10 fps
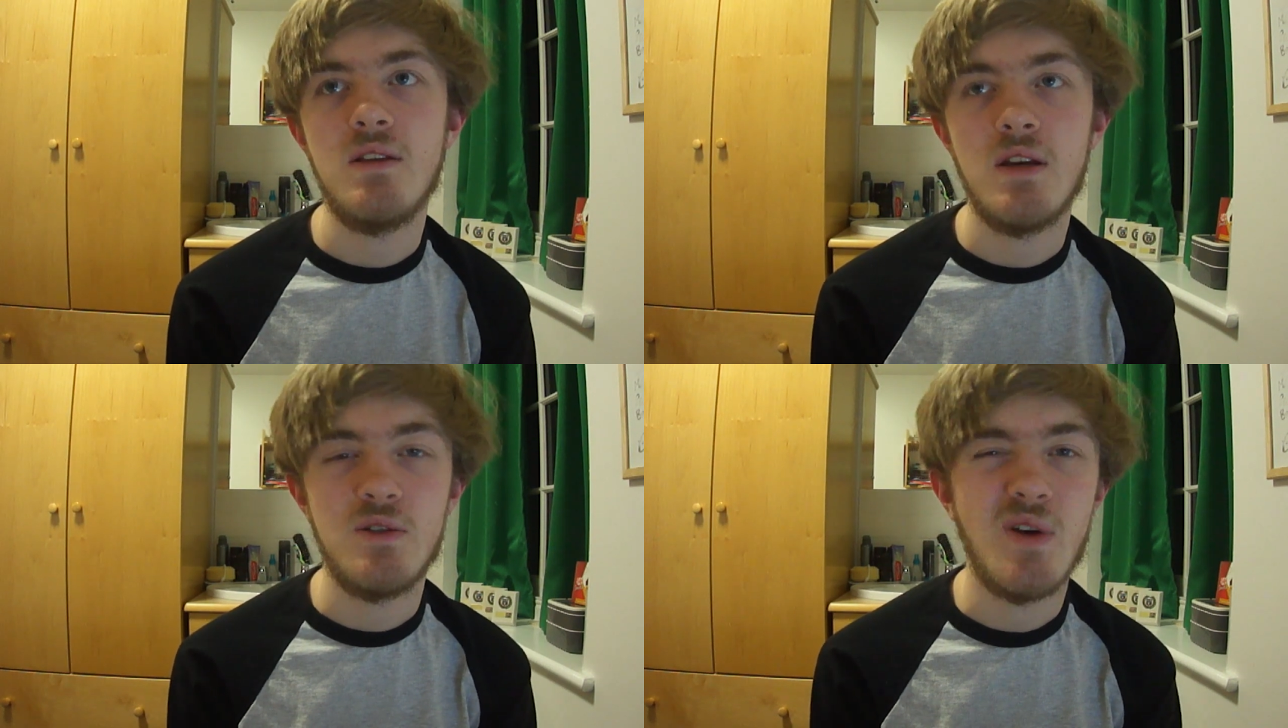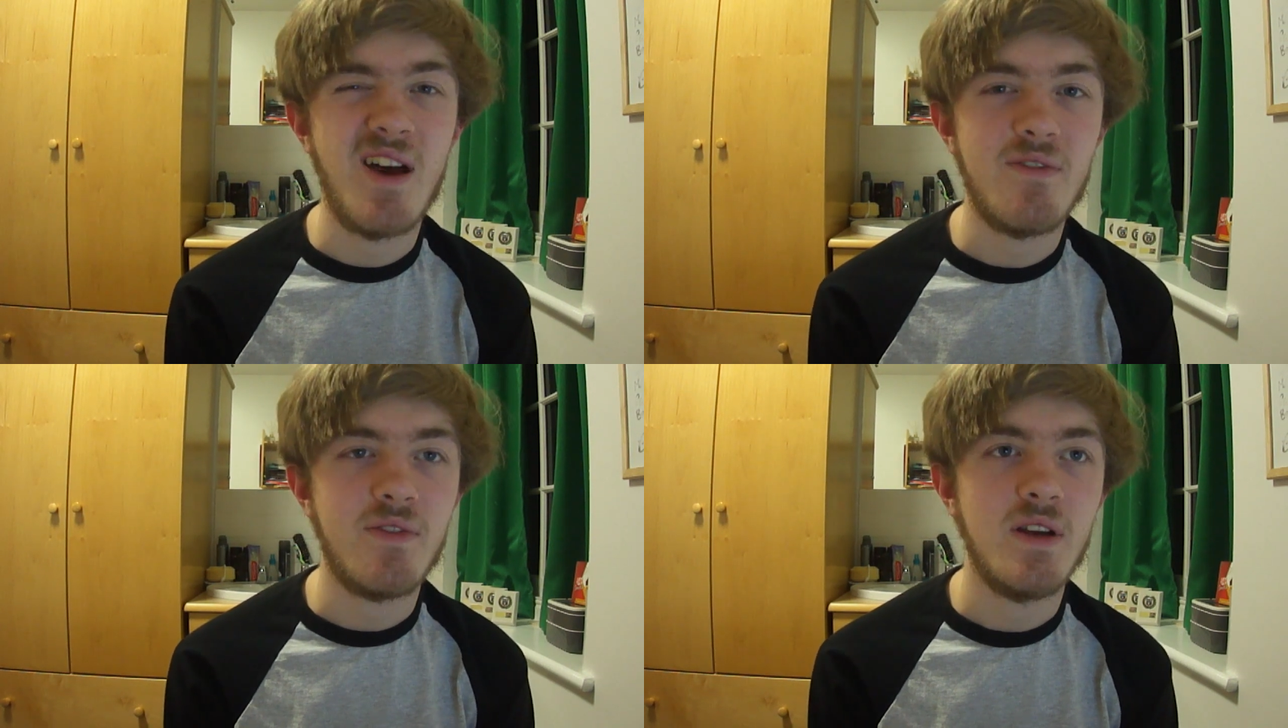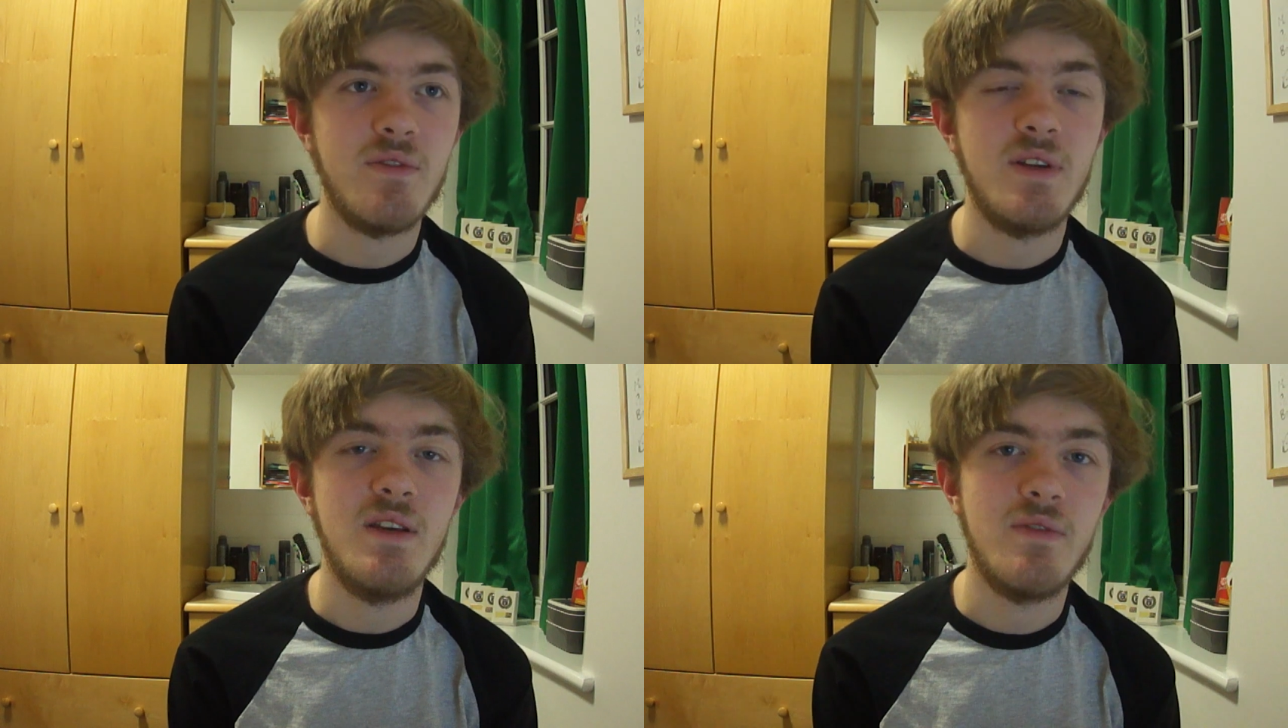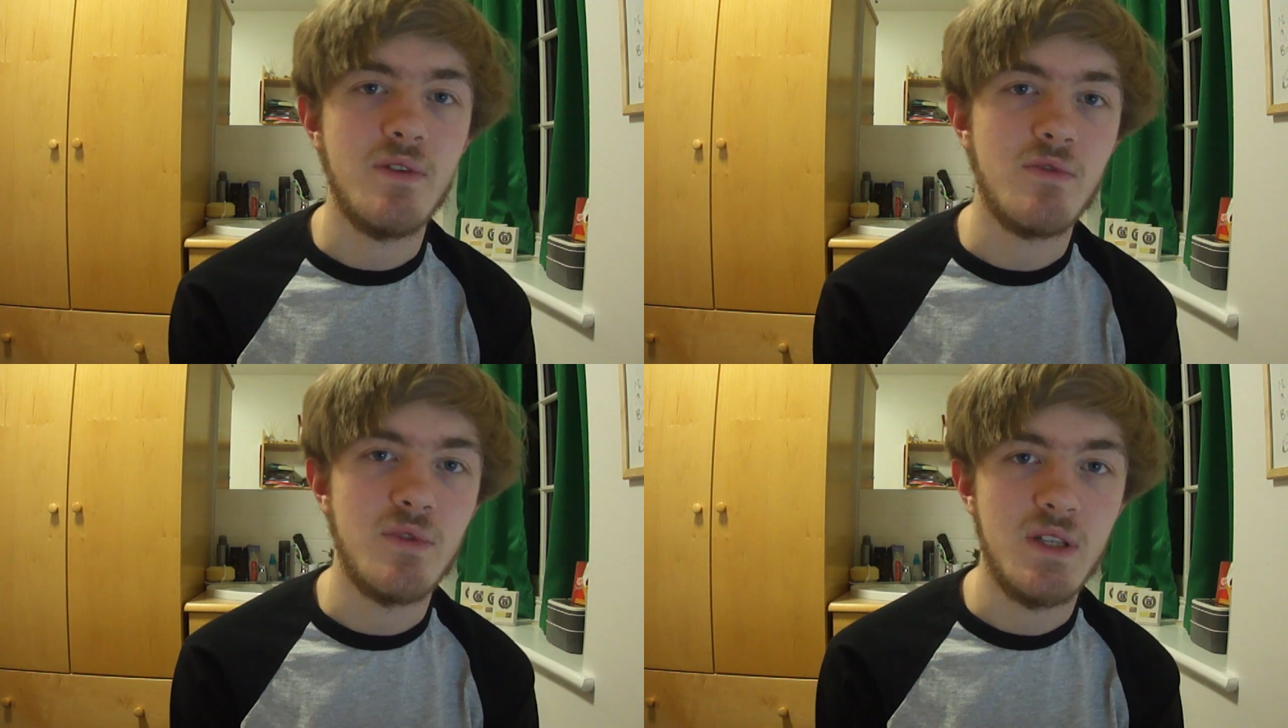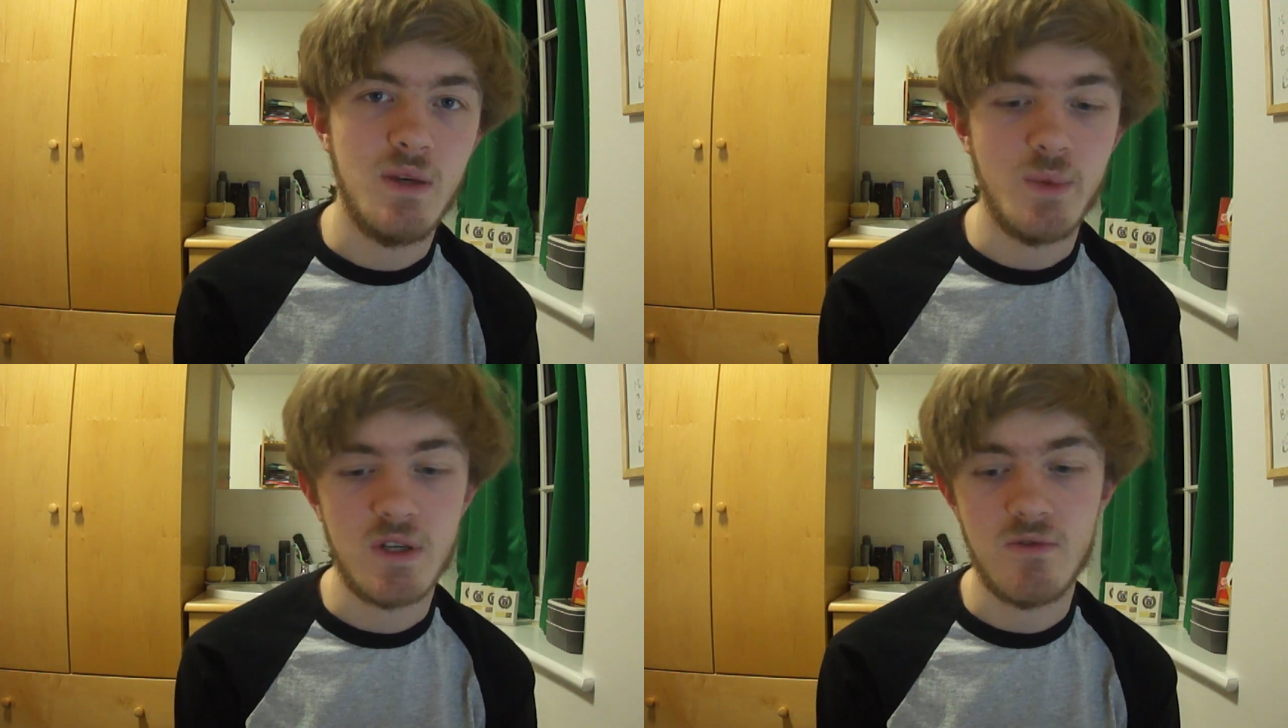I do have kind of an evening
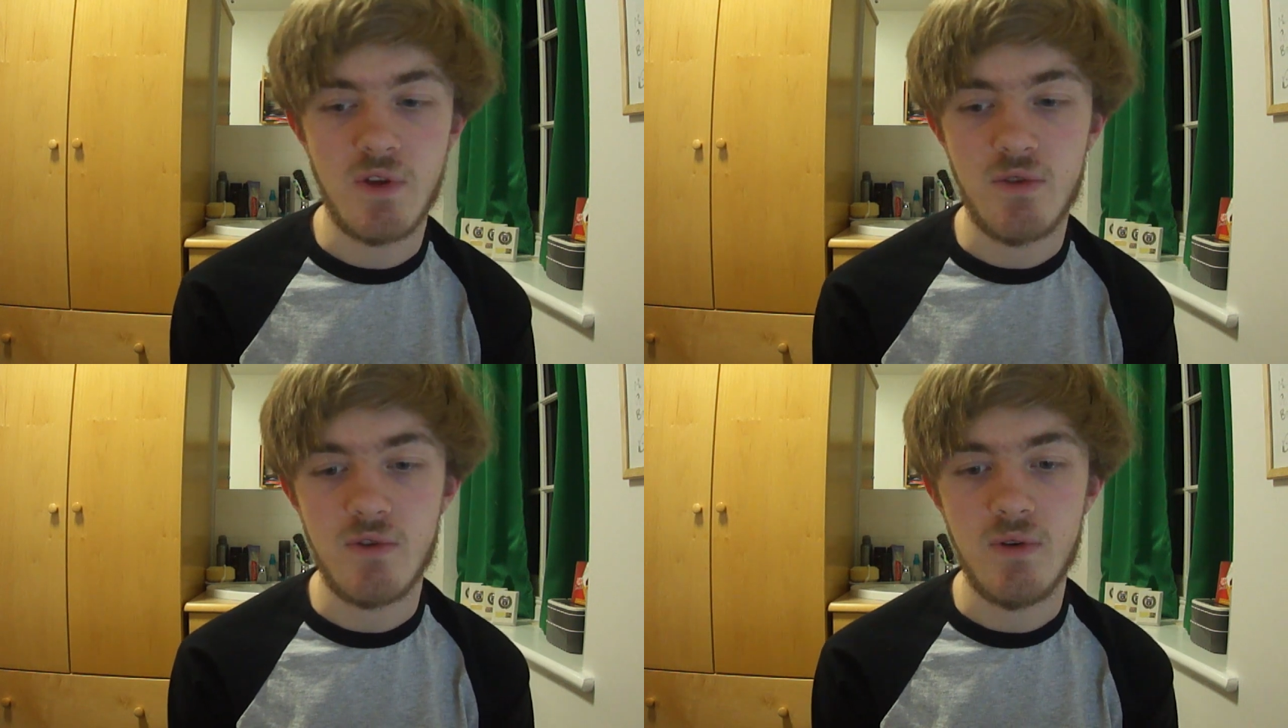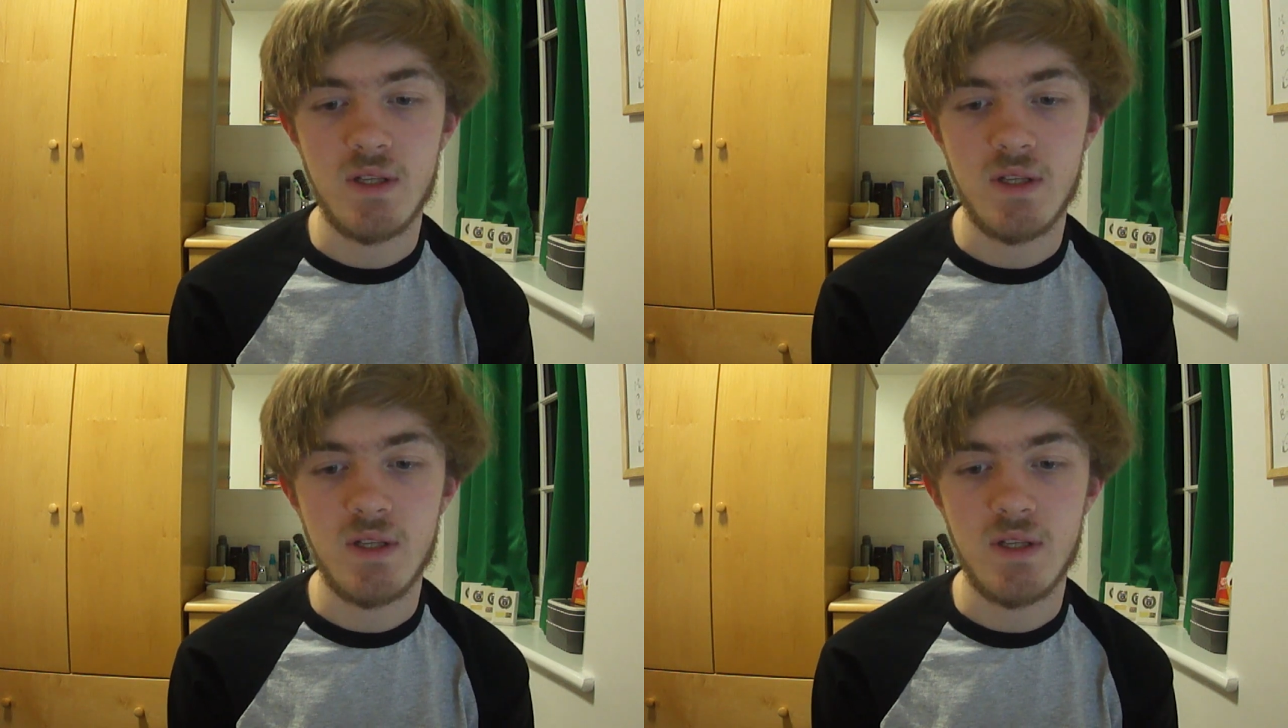routine which I run through.